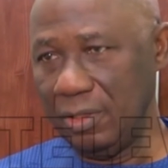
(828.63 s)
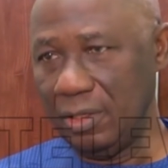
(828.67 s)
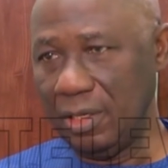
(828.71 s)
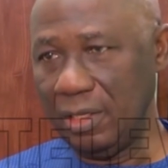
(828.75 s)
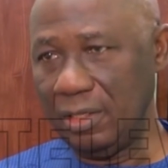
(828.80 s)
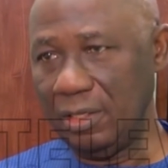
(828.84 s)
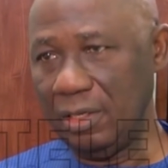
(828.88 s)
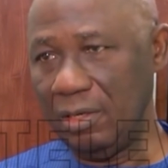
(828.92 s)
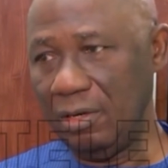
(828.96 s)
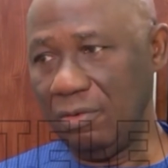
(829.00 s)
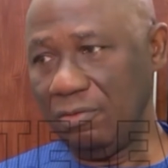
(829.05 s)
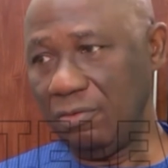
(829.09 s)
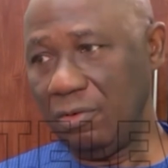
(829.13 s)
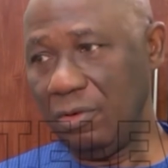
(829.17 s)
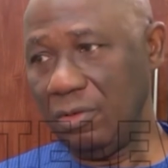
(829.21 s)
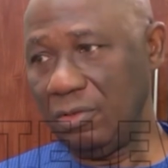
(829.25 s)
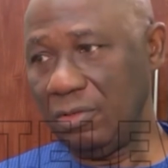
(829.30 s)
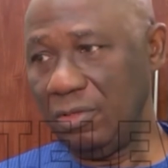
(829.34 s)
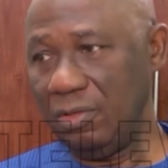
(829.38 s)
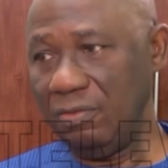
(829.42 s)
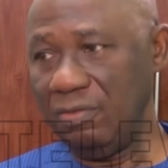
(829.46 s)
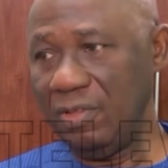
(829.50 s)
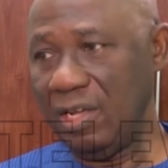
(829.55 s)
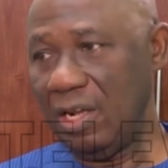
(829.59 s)
And then, of course,
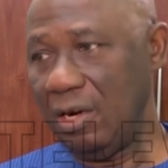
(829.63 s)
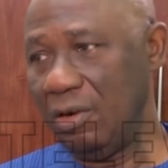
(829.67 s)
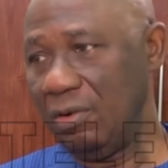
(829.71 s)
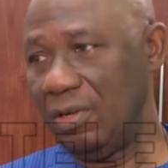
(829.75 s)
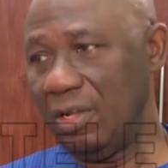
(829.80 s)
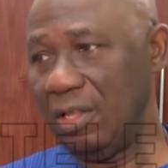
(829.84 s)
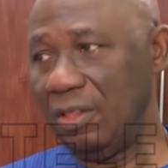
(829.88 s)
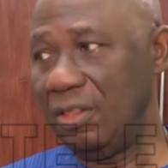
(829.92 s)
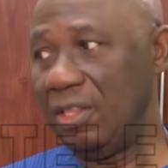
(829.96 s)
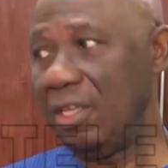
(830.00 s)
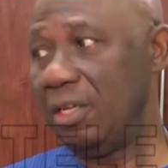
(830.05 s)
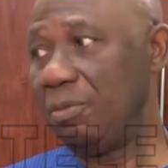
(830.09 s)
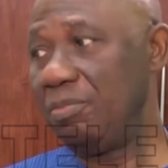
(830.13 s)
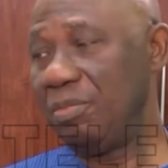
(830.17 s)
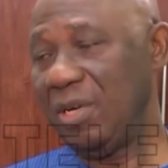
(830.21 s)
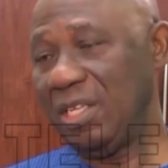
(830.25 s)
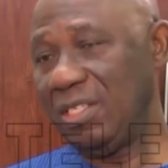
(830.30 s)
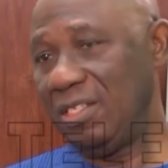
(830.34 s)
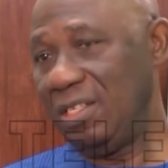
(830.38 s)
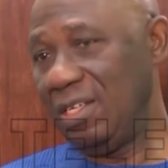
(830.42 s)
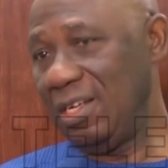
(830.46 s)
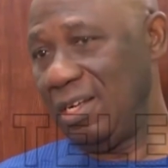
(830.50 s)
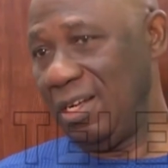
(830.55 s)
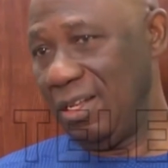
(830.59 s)
if there are other
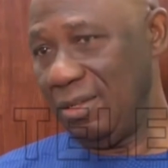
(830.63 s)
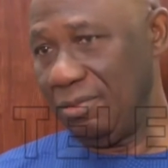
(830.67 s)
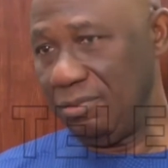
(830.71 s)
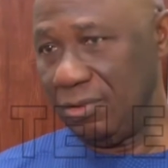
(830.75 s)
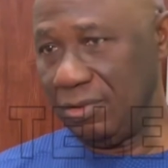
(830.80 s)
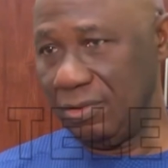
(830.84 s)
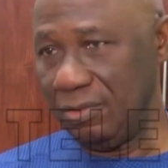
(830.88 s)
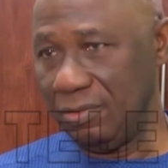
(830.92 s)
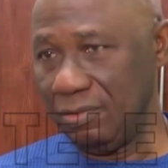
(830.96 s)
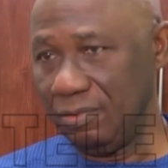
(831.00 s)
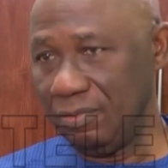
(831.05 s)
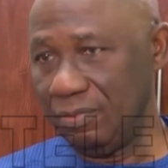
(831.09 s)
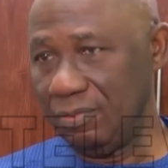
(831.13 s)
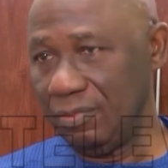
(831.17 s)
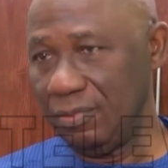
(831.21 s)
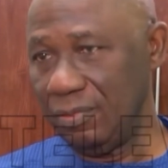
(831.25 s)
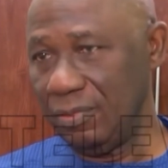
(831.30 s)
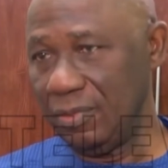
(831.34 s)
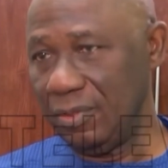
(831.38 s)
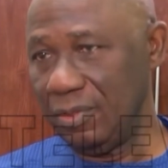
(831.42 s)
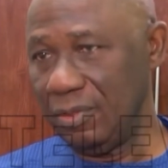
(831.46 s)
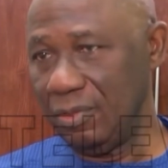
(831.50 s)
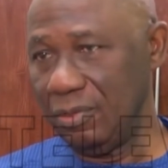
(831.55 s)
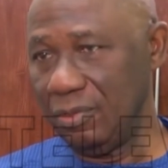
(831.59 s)
third-party claims
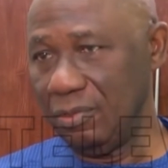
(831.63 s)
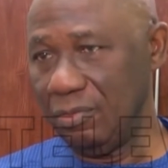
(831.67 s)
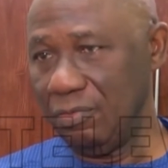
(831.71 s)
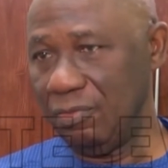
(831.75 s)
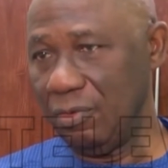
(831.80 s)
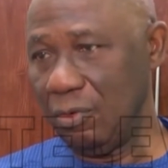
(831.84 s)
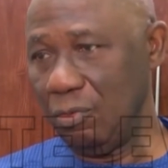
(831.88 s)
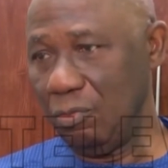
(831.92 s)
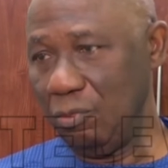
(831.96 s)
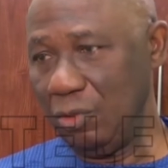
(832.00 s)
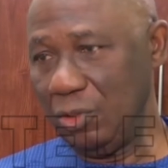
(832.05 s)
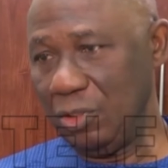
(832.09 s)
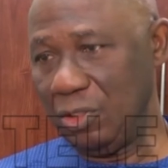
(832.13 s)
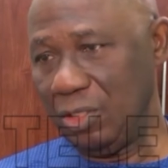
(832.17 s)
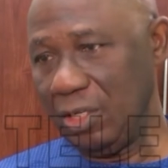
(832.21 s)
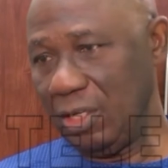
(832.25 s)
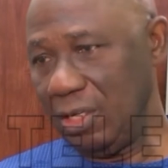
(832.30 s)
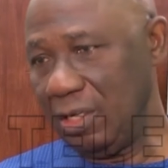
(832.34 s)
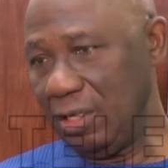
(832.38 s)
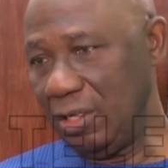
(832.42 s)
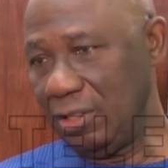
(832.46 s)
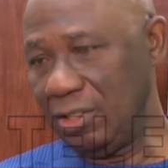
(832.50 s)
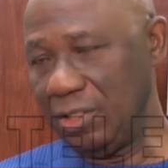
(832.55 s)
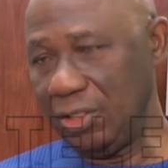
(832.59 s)
for which
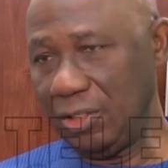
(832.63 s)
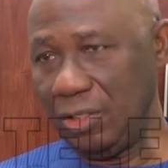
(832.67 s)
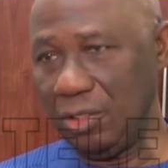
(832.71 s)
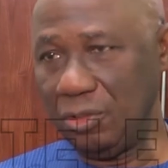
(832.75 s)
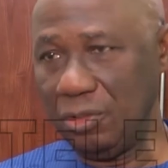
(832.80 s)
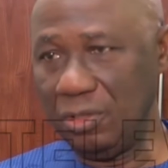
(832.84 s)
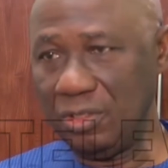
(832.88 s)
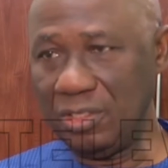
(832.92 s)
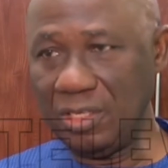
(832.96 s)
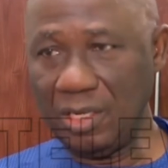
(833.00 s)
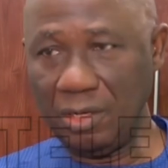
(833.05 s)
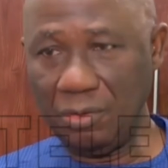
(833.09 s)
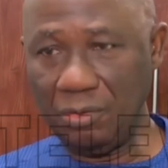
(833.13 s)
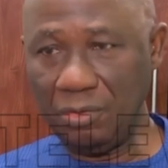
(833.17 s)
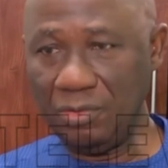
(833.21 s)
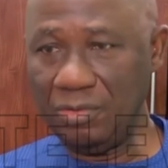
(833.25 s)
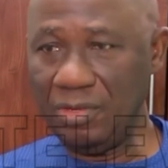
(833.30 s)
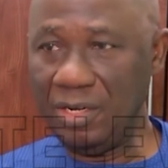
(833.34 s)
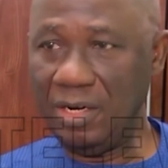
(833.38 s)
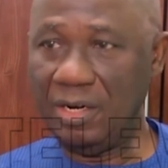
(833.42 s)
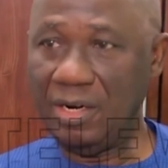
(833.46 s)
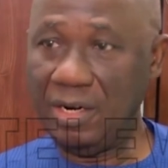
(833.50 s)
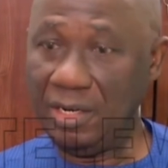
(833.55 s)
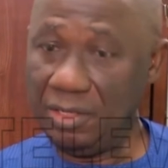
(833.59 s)
litigations are going to
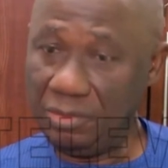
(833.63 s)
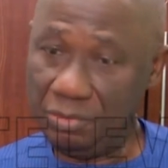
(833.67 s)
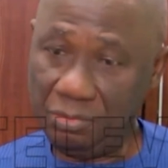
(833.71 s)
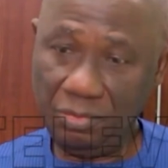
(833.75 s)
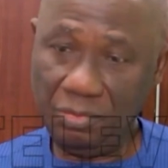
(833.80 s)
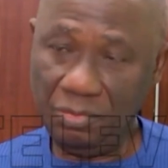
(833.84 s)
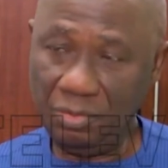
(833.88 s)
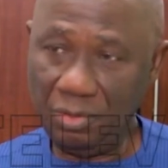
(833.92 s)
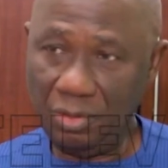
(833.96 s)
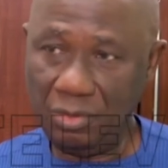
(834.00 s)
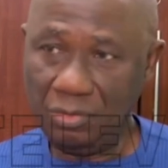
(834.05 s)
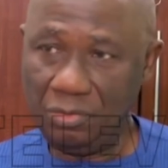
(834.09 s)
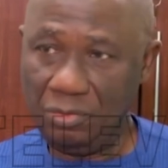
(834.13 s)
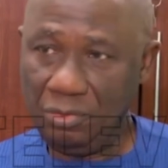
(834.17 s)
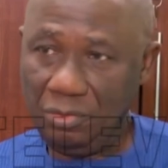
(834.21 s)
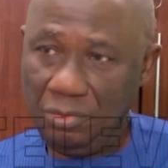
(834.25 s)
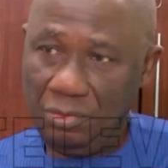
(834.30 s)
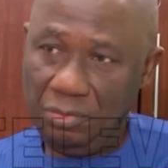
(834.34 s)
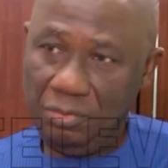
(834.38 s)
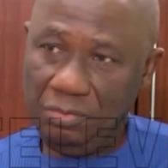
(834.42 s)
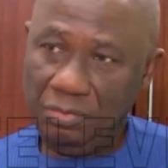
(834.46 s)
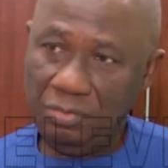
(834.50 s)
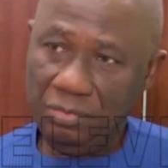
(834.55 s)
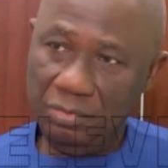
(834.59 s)
arise, we will
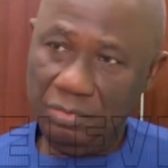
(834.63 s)
also